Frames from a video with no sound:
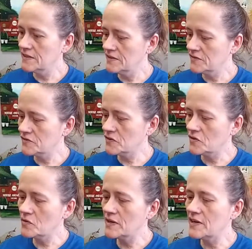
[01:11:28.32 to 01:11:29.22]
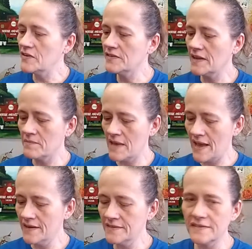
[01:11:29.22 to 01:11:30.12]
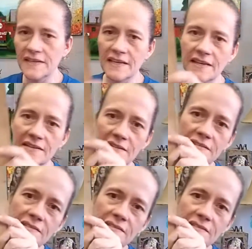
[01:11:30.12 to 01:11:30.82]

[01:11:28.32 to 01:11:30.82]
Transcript: So here's a magazine